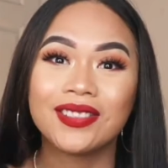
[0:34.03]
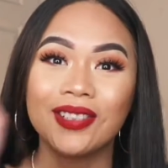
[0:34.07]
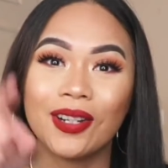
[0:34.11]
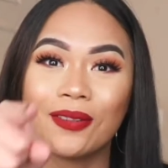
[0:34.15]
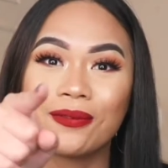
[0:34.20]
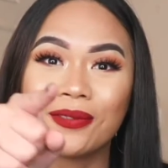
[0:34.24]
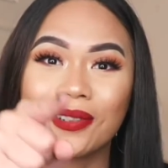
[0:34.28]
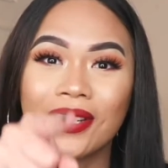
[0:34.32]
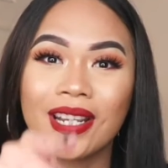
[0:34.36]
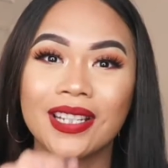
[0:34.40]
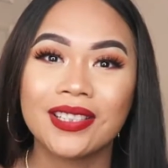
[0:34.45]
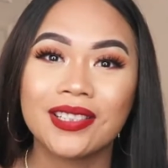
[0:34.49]

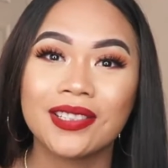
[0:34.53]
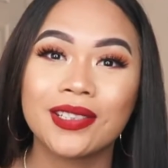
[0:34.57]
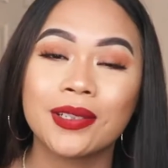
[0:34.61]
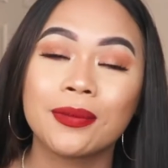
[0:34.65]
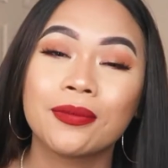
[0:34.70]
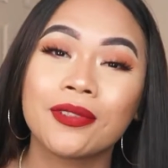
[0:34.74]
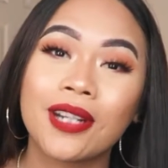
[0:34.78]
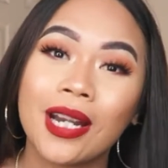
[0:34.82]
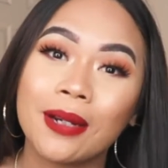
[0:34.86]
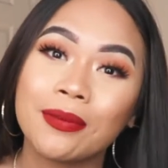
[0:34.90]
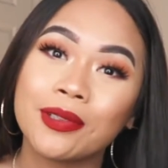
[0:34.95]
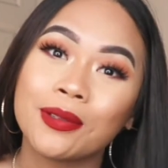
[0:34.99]
Don't forget to
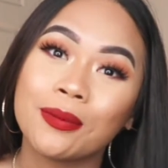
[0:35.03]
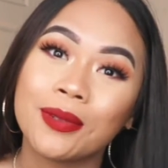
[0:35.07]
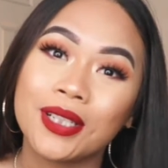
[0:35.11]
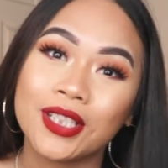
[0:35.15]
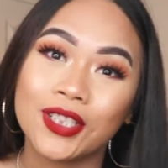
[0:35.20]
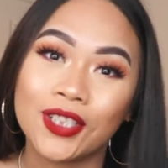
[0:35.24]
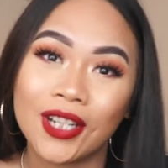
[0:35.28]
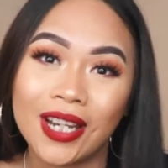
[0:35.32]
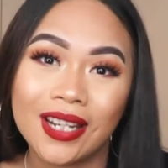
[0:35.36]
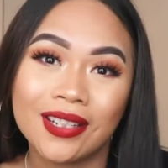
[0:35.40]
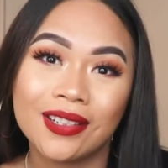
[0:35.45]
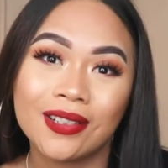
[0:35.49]
subscribe to my
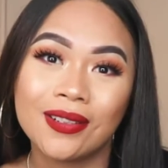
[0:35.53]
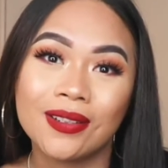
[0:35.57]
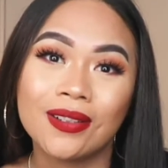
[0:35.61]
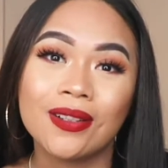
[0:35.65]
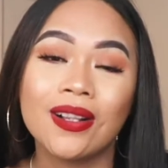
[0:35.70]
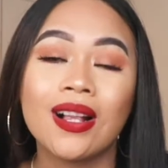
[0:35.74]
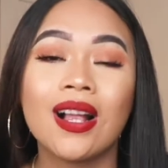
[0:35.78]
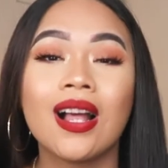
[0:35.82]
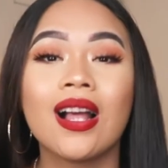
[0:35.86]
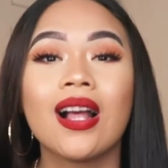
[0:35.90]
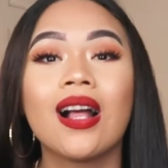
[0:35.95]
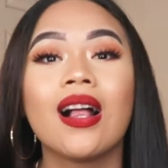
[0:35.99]

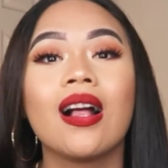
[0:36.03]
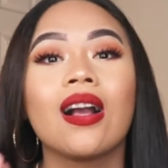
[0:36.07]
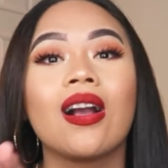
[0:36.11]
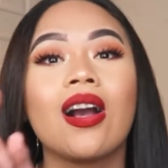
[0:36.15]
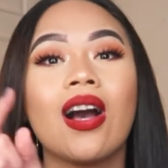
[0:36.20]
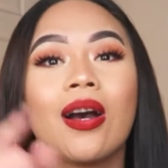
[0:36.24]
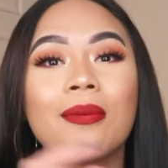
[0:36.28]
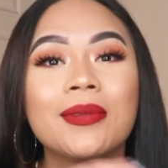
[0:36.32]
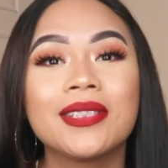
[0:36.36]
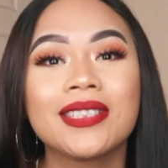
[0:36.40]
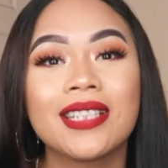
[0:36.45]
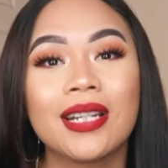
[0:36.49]
channel,
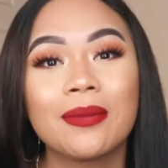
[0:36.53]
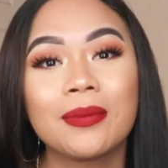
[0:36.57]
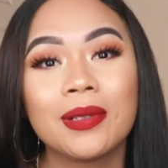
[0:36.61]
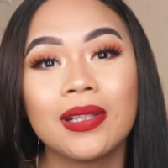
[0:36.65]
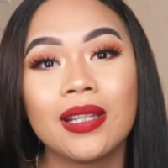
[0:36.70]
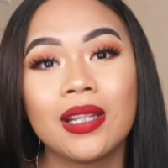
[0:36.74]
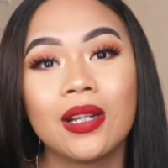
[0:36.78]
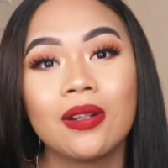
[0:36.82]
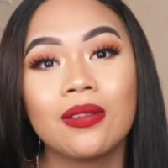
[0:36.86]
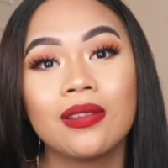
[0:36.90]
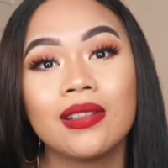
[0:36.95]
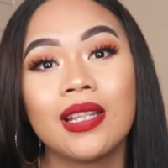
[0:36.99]
comment down
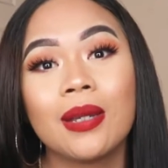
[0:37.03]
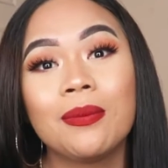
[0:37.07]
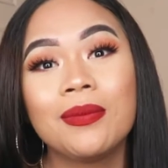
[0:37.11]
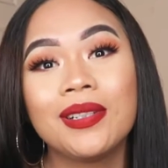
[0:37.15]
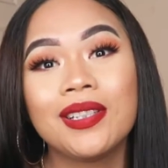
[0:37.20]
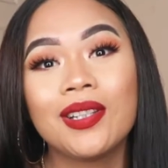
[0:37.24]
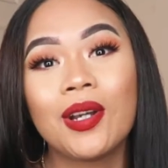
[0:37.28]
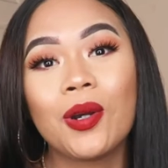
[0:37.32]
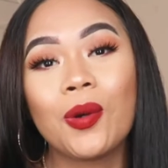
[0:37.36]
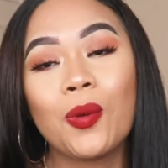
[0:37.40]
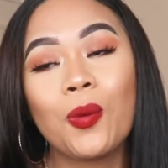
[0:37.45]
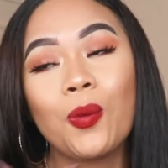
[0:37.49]
below, let me
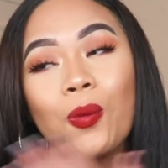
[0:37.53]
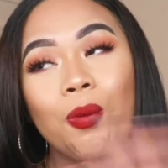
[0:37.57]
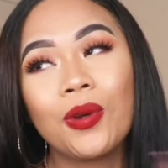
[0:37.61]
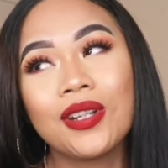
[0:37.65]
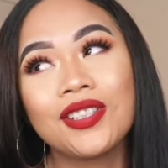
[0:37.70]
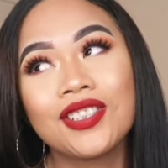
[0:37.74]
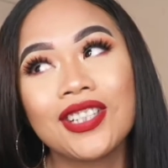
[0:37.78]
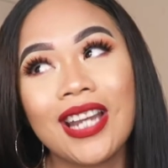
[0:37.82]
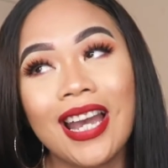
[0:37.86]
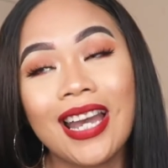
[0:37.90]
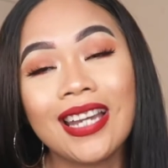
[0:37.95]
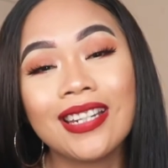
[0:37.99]
know
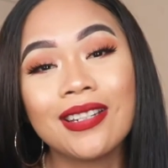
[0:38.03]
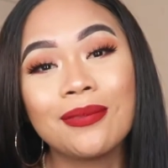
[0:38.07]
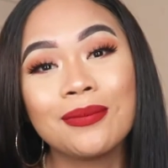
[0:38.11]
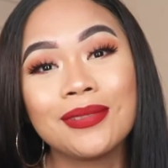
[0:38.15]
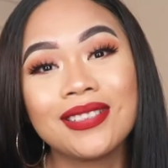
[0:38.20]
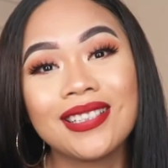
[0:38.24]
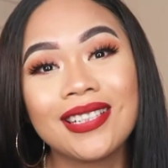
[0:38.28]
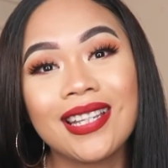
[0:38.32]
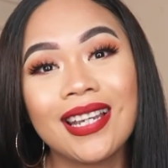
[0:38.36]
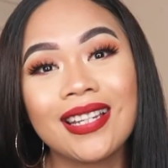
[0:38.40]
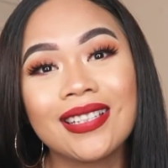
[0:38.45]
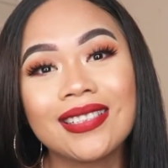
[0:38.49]
which
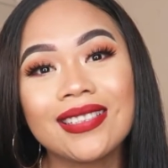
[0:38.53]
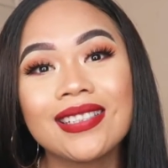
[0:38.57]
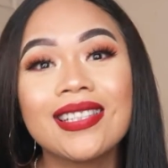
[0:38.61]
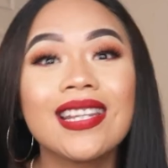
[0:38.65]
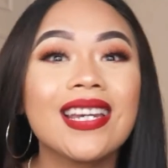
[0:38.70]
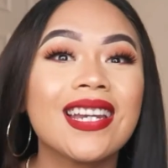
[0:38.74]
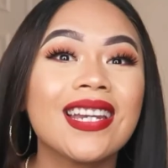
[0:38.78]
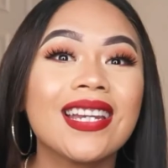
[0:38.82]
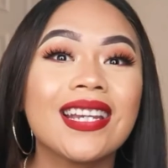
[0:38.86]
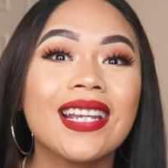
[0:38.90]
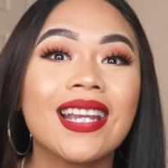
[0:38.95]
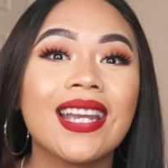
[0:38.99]
items you guys
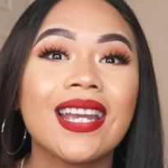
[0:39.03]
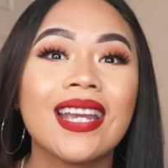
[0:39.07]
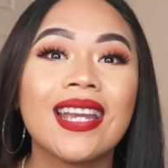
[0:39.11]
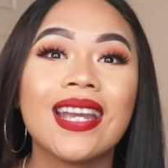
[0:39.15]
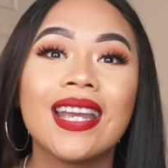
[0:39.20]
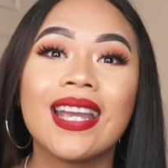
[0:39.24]
like,